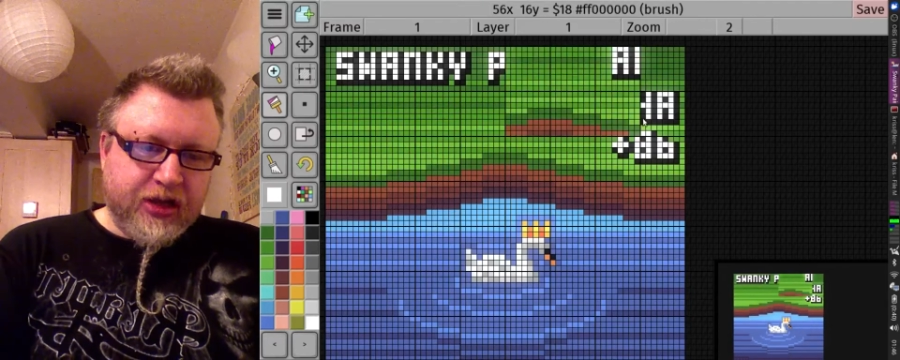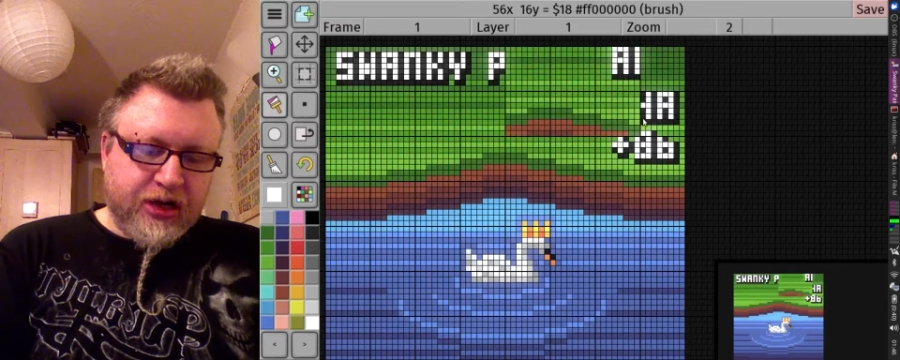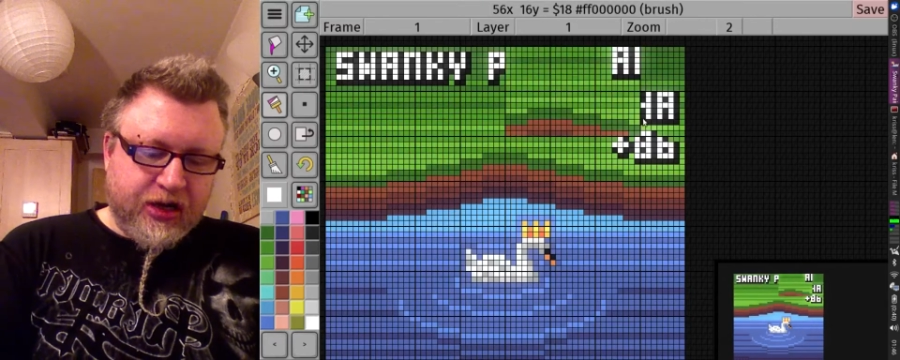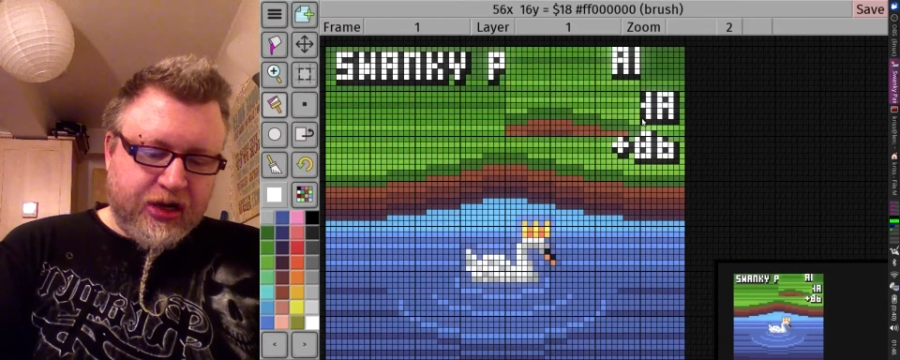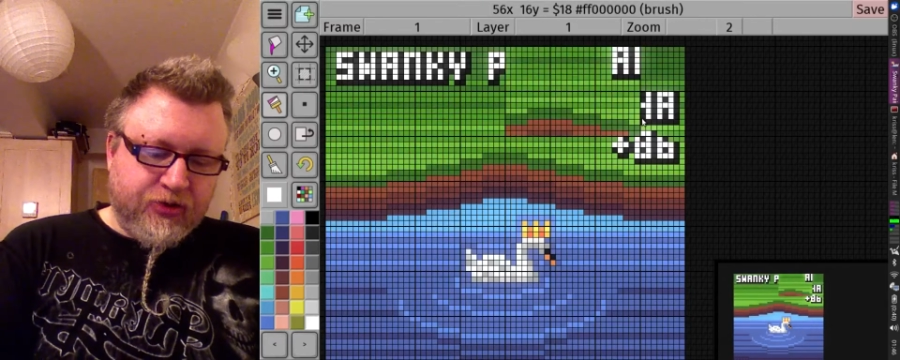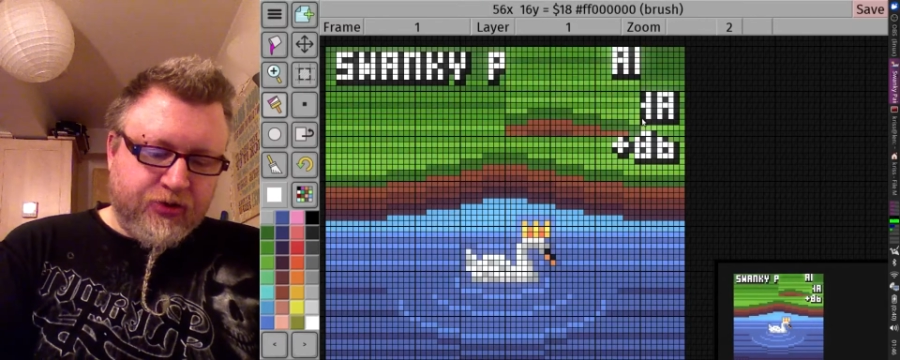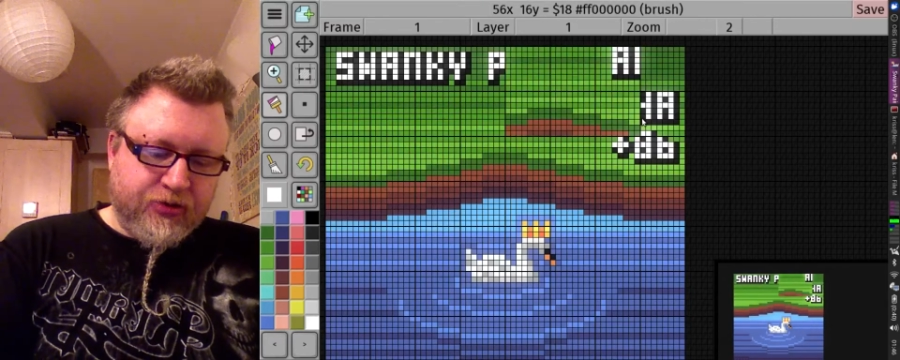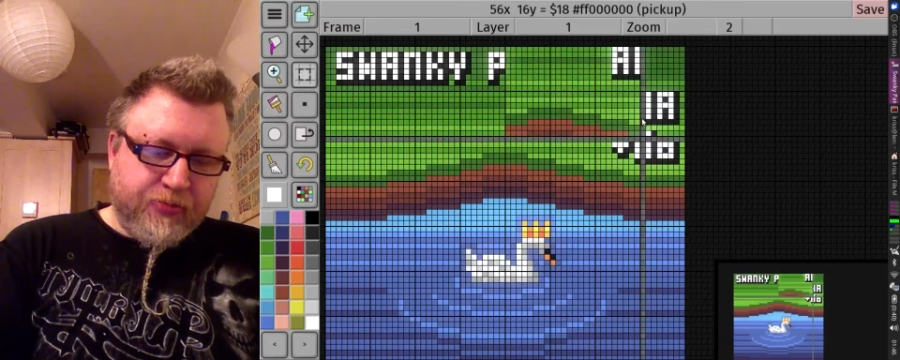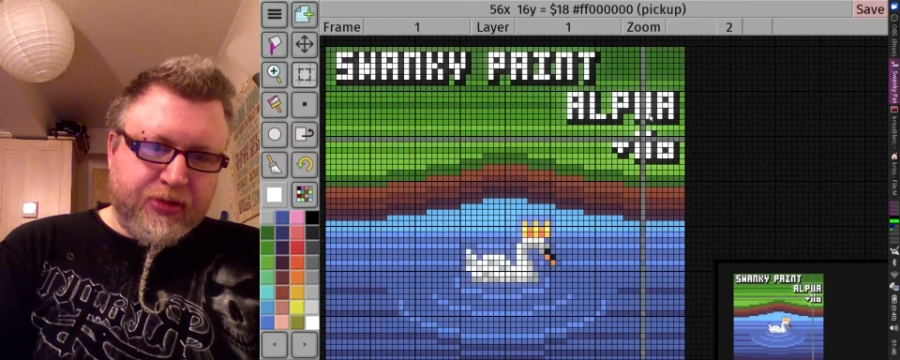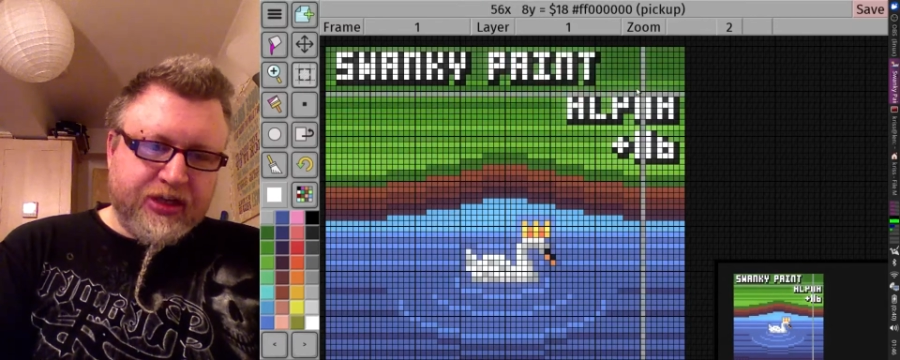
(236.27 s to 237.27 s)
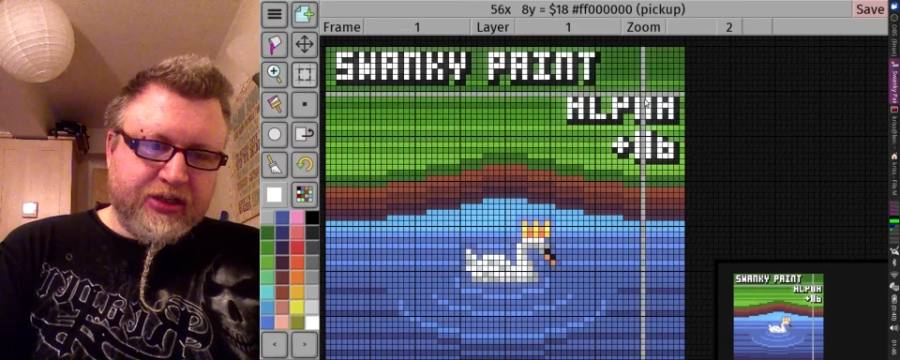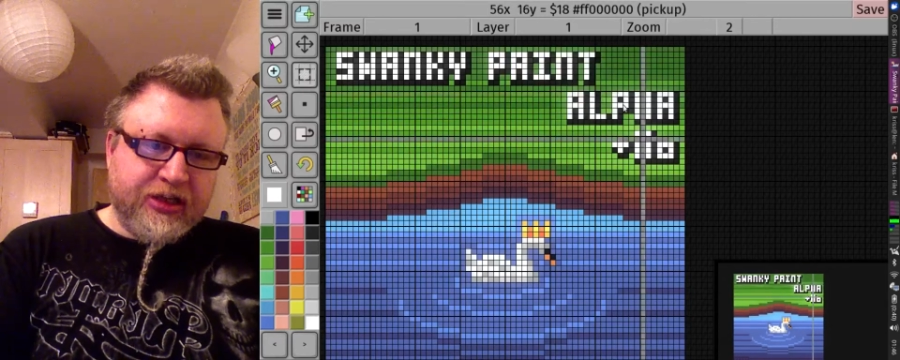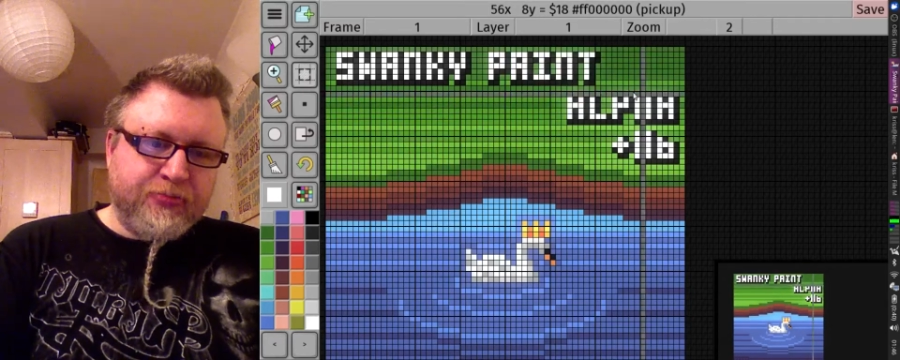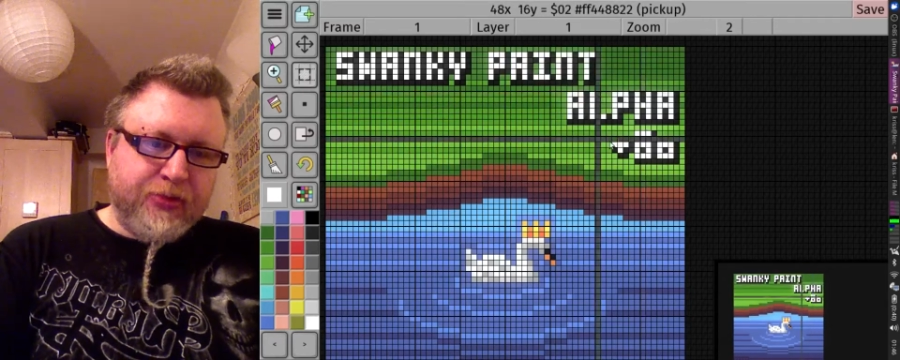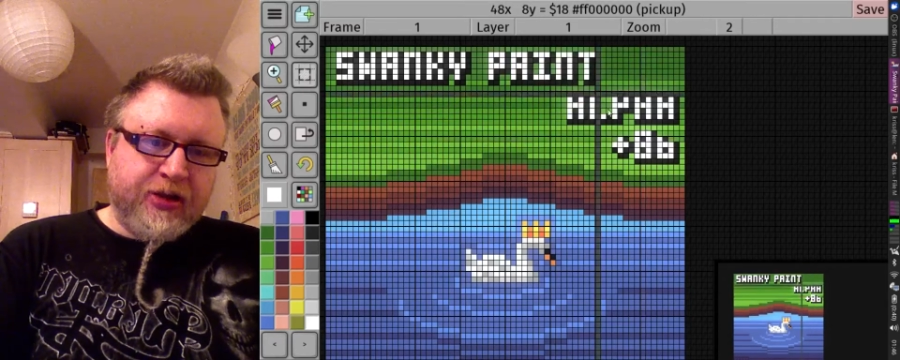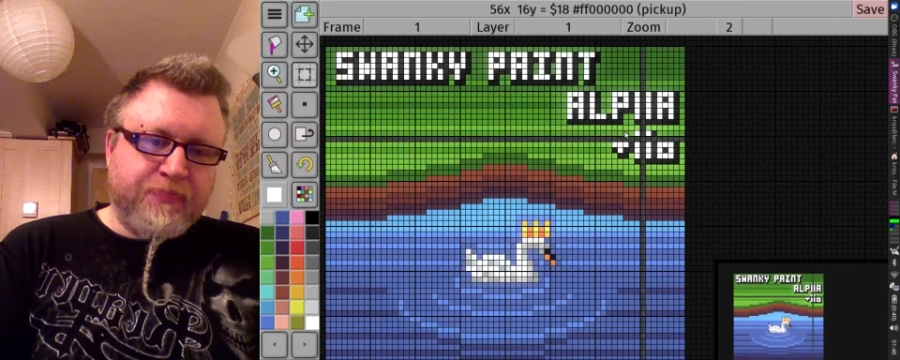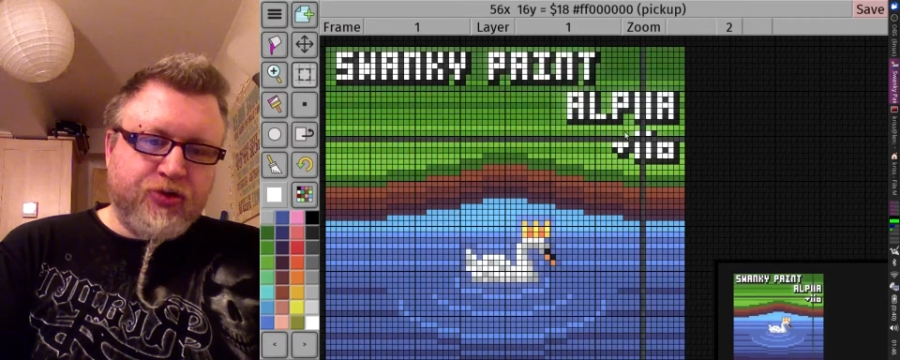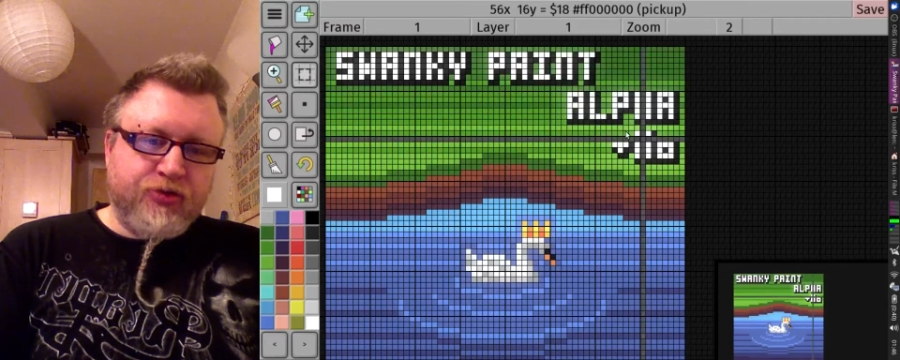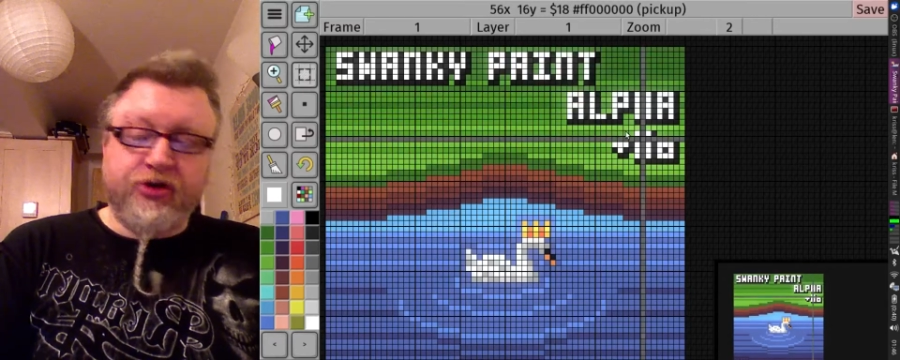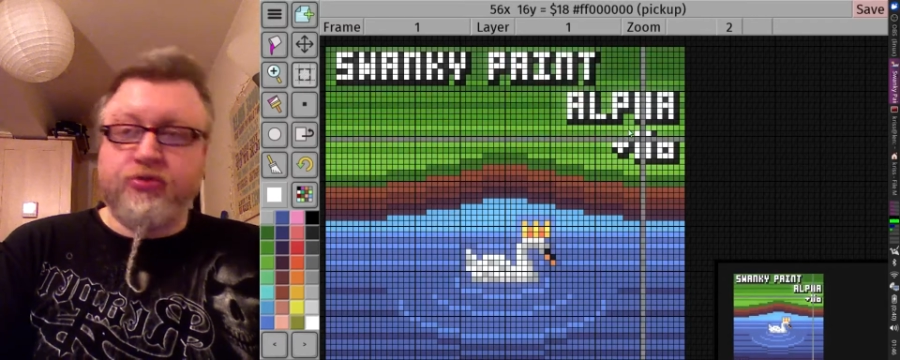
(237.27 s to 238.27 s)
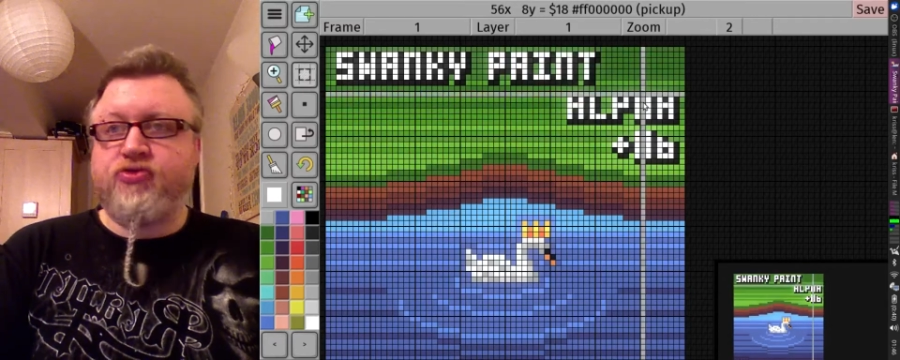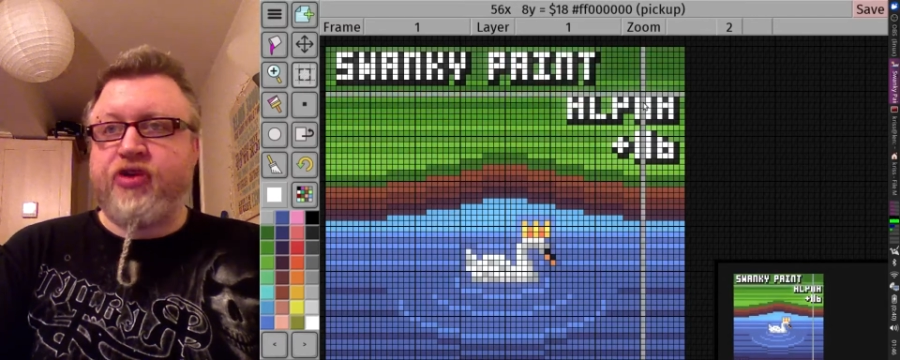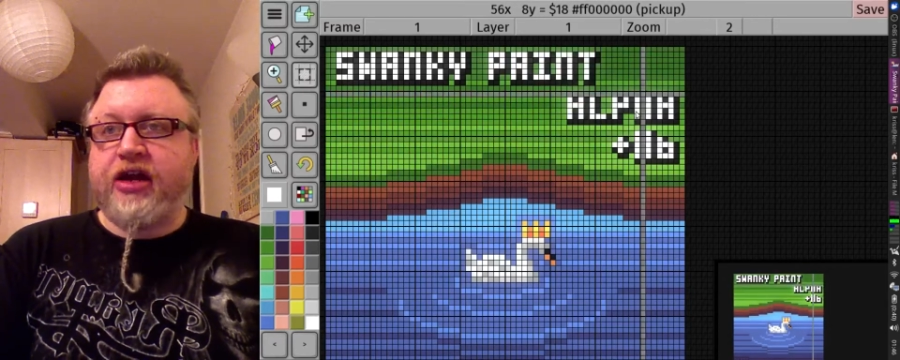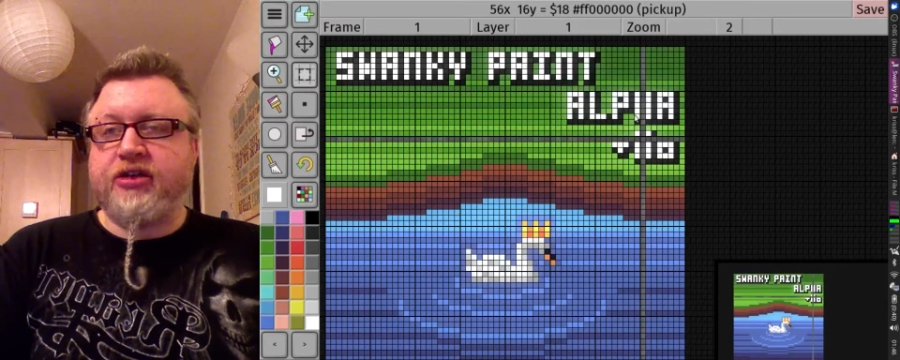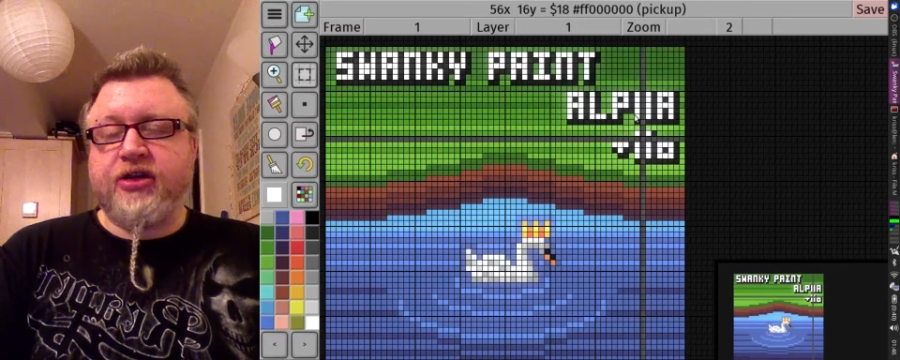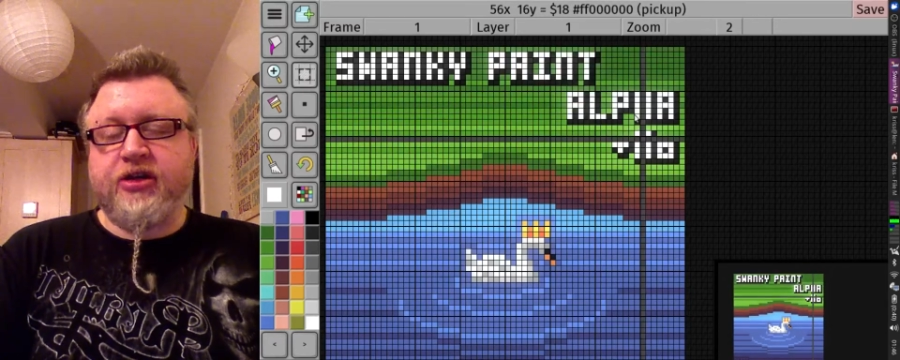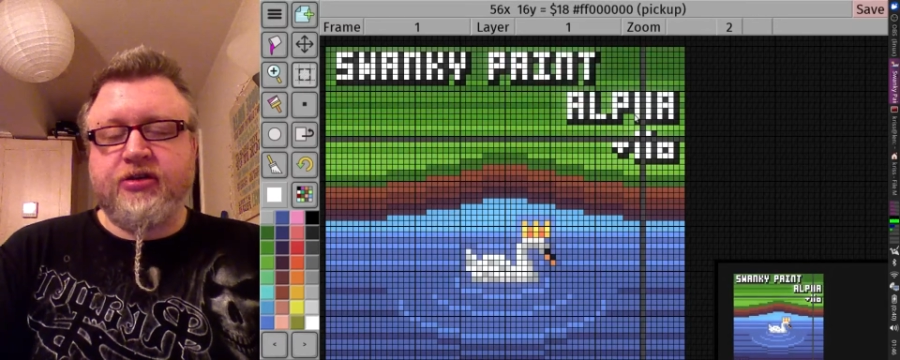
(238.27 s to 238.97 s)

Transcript: Then it'll miss this bit, or it will crash.